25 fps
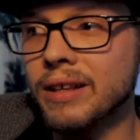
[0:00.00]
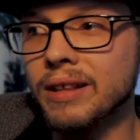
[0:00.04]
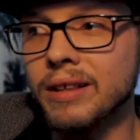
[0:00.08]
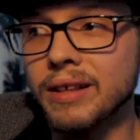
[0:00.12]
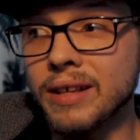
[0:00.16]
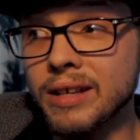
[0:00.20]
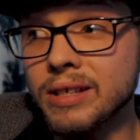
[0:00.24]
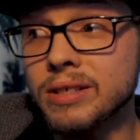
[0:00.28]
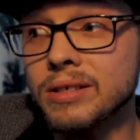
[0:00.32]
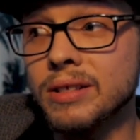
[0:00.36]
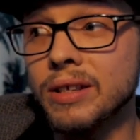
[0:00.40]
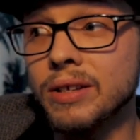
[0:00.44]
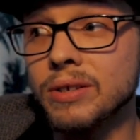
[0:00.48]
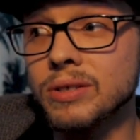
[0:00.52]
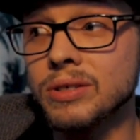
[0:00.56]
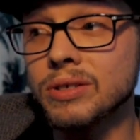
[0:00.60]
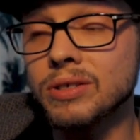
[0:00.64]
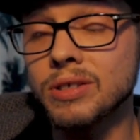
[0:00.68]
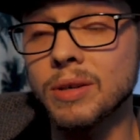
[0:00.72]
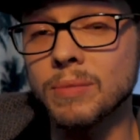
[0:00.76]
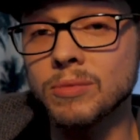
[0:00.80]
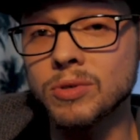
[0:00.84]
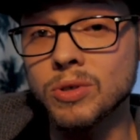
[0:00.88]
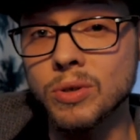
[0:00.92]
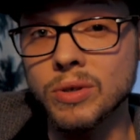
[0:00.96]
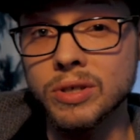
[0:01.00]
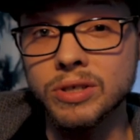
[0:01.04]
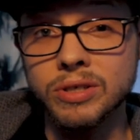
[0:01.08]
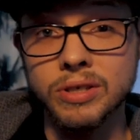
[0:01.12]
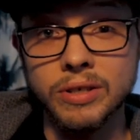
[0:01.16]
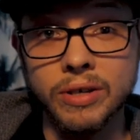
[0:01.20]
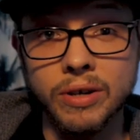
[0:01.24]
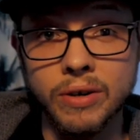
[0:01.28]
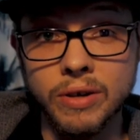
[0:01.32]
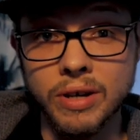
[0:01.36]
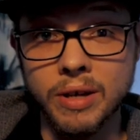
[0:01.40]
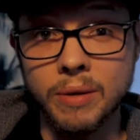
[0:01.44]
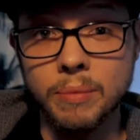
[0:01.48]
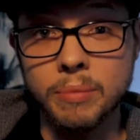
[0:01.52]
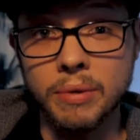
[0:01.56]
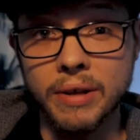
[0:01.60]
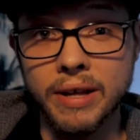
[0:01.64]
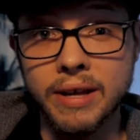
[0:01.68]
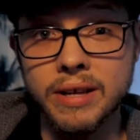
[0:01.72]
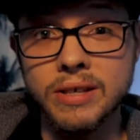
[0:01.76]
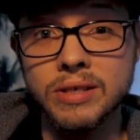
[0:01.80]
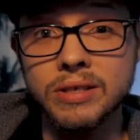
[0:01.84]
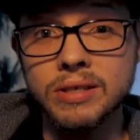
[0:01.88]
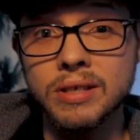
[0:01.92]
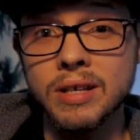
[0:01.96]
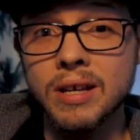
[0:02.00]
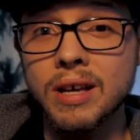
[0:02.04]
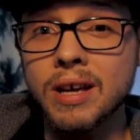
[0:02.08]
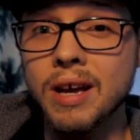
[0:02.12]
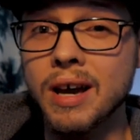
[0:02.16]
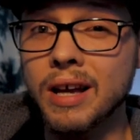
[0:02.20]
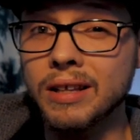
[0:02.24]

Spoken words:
at least there's some sort of security in place,